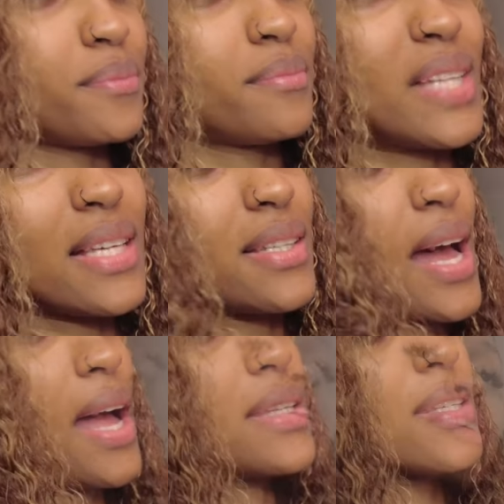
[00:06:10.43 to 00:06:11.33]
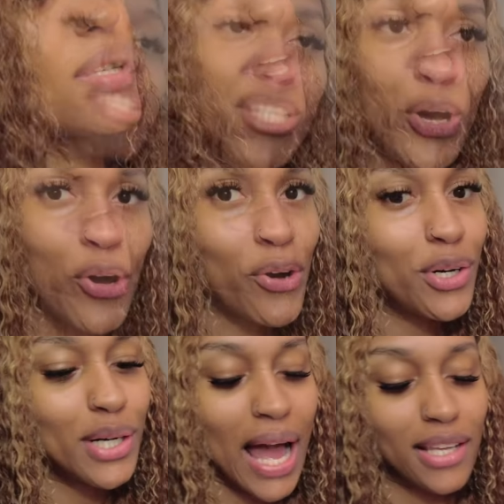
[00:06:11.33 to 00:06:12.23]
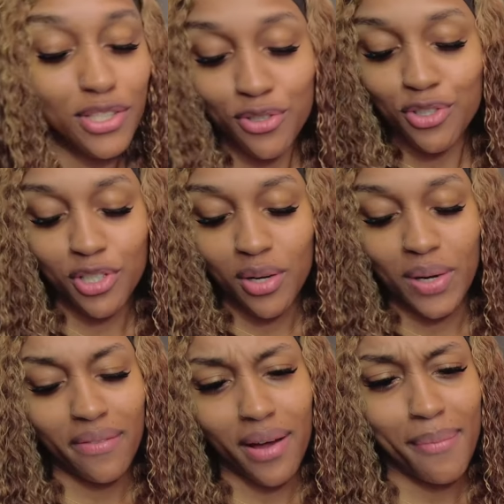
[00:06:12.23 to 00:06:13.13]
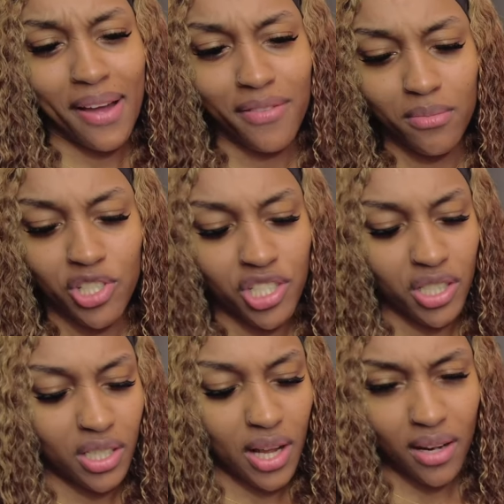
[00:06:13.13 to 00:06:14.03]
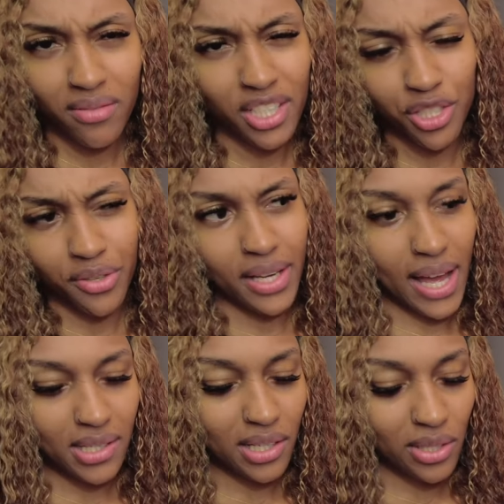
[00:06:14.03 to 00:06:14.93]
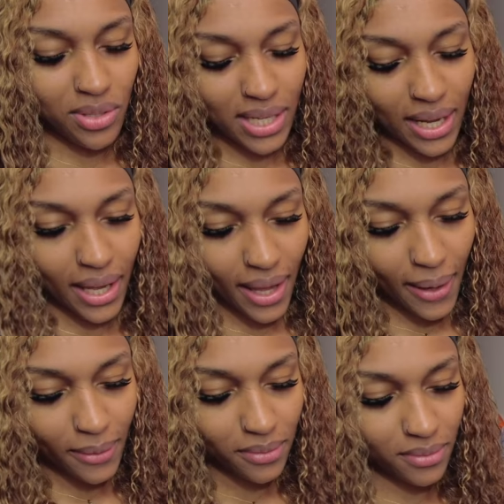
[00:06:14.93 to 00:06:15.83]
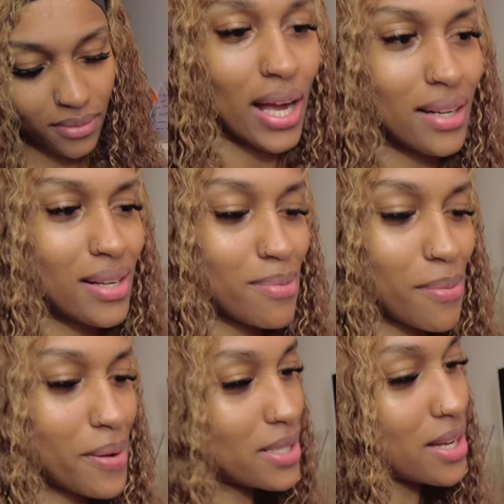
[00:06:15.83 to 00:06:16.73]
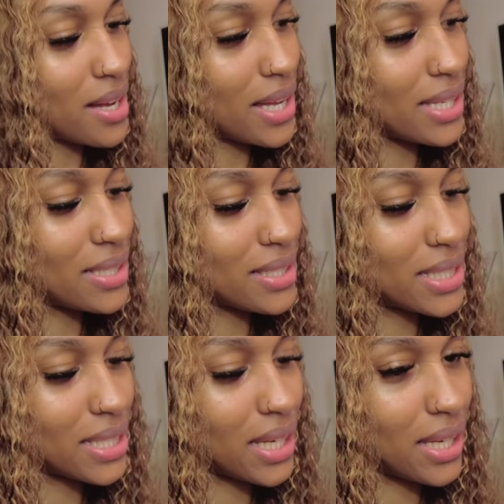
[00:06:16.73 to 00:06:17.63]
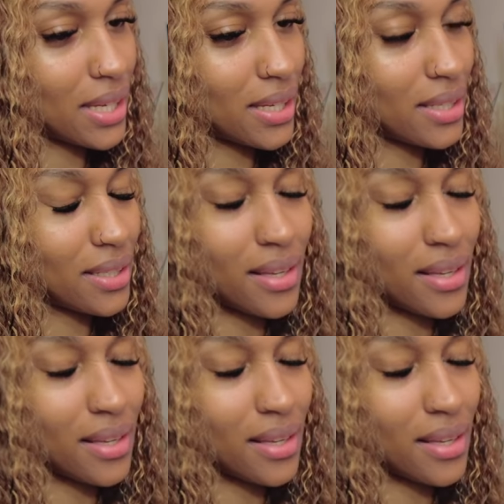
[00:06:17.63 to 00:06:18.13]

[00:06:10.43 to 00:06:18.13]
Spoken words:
that's that. So as usual, whenever I buy from Shein, I don't really show you guys the clothes that I get. I got a couple of press-ons, and